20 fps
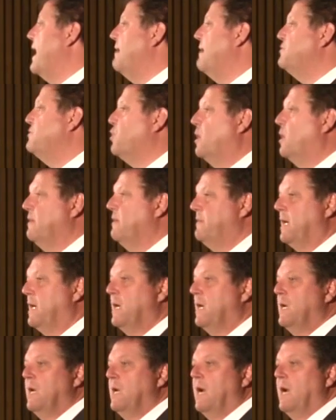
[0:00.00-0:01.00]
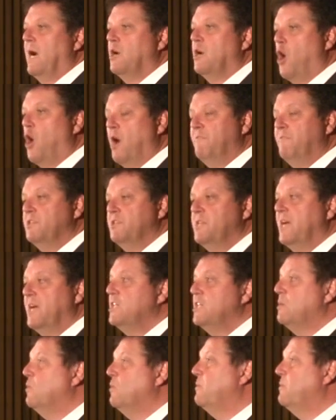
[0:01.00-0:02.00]
have sort of a
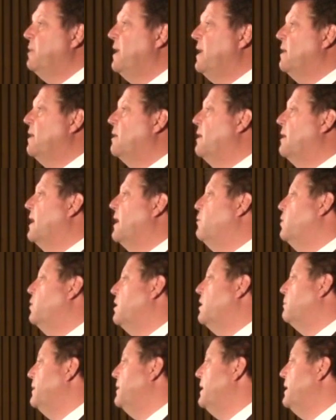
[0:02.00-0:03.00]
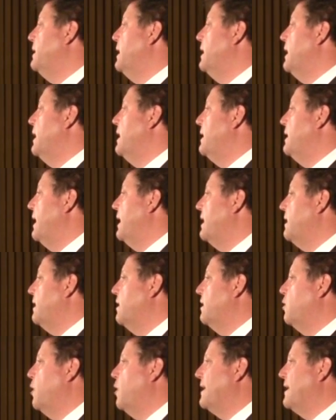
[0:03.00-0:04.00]
conversation with Peter, and we'll be
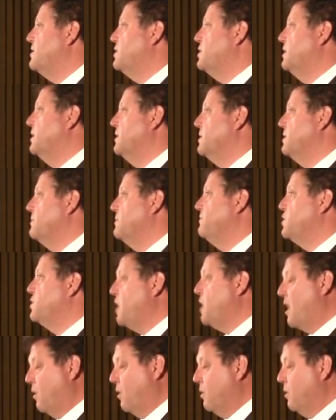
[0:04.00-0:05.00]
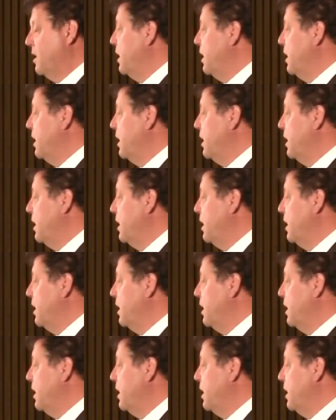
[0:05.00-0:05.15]
taking questions. So